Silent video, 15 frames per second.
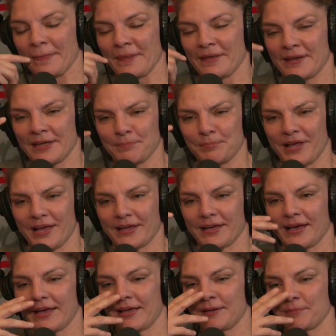had a black
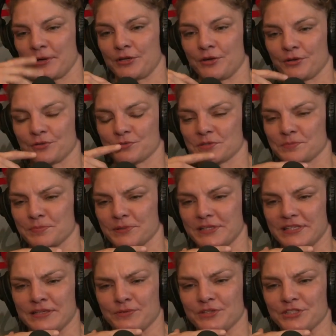eye and my nose was
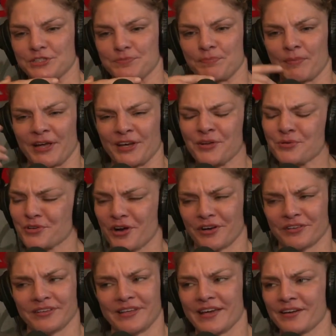bleeding, which my nose
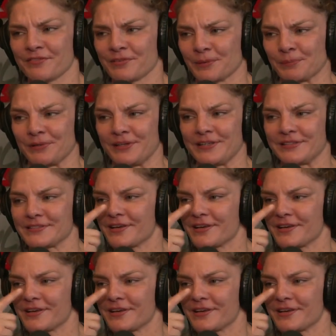hardly ever bleeds.